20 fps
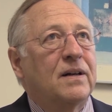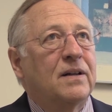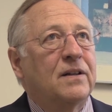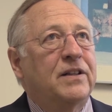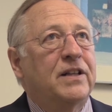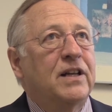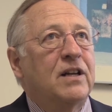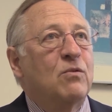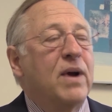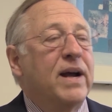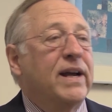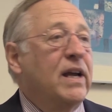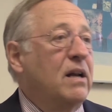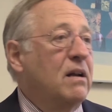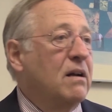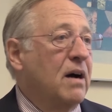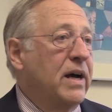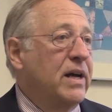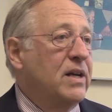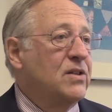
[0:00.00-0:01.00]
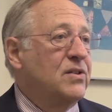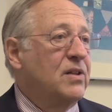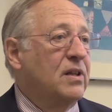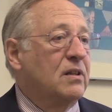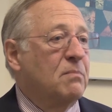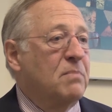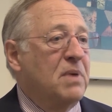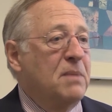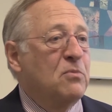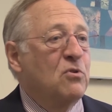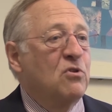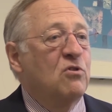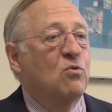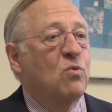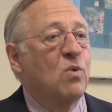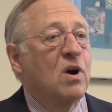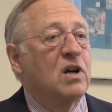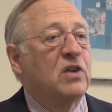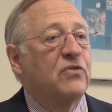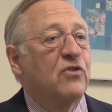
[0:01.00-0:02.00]
did recognize that the people who
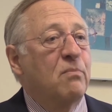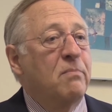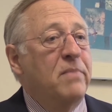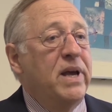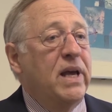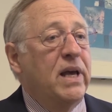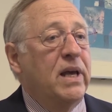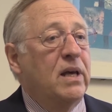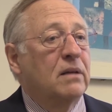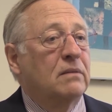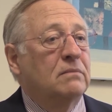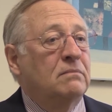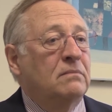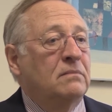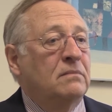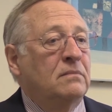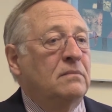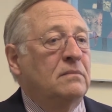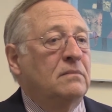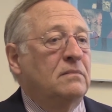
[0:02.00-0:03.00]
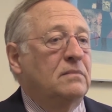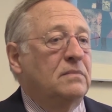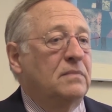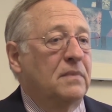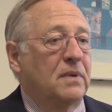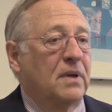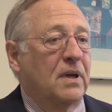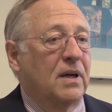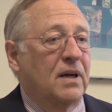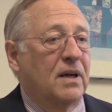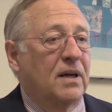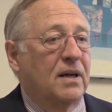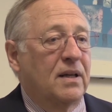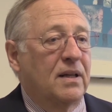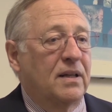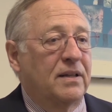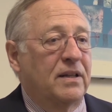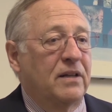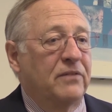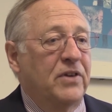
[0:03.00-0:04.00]
worked for me,
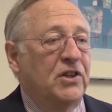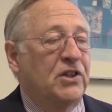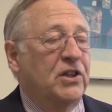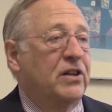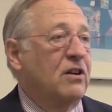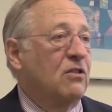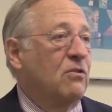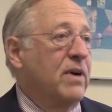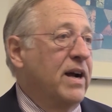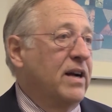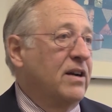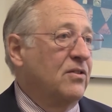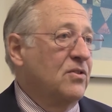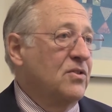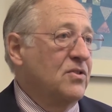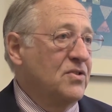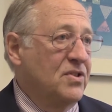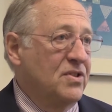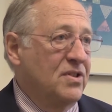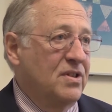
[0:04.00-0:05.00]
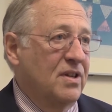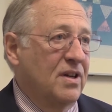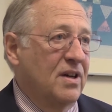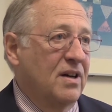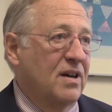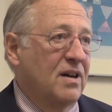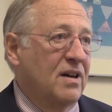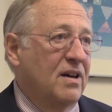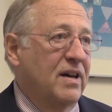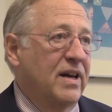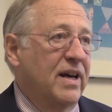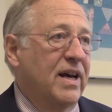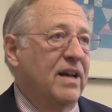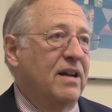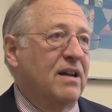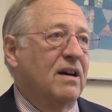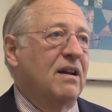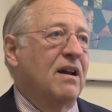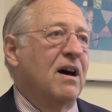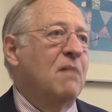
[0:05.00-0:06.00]
division directors,
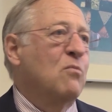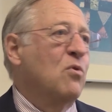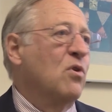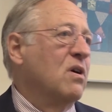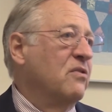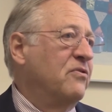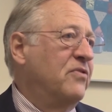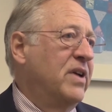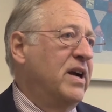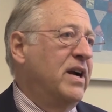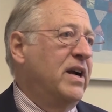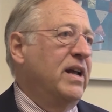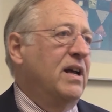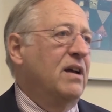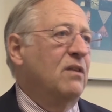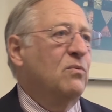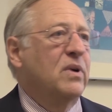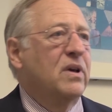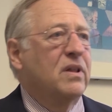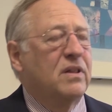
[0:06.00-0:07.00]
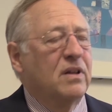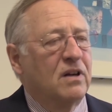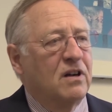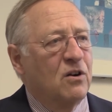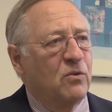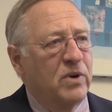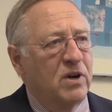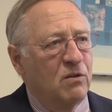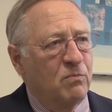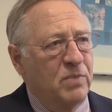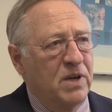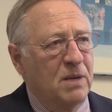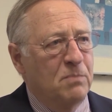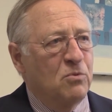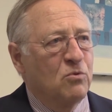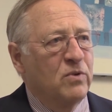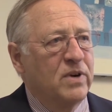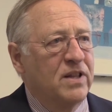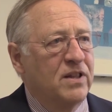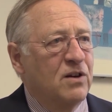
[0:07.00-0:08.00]
had a lot more affinity with the career
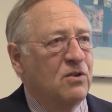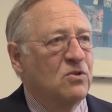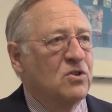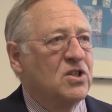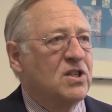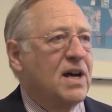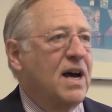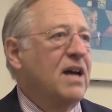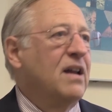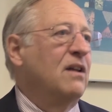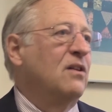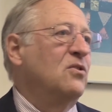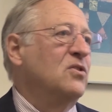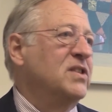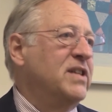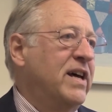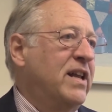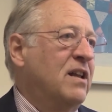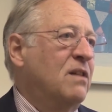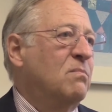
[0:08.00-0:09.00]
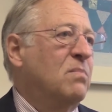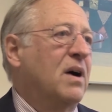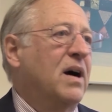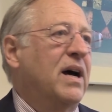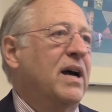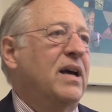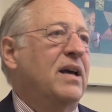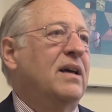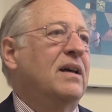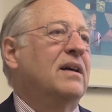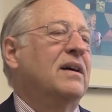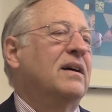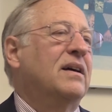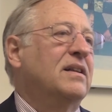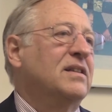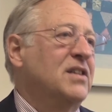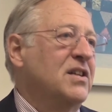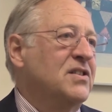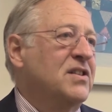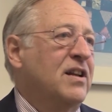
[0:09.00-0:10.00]
people in those silos headed by
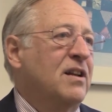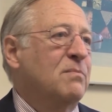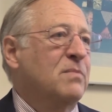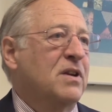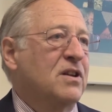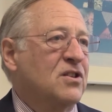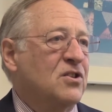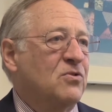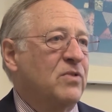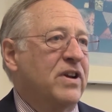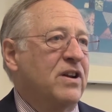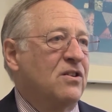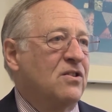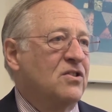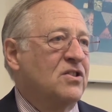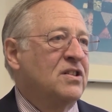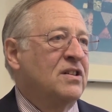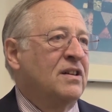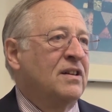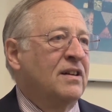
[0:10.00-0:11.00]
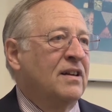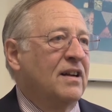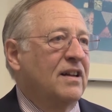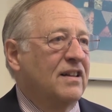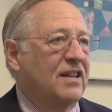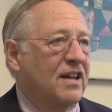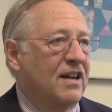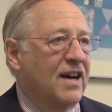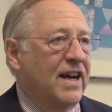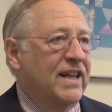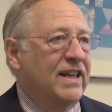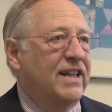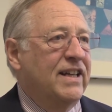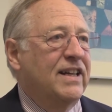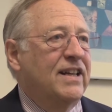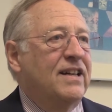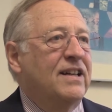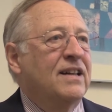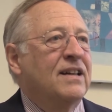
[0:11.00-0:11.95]
assistant administrators than I did.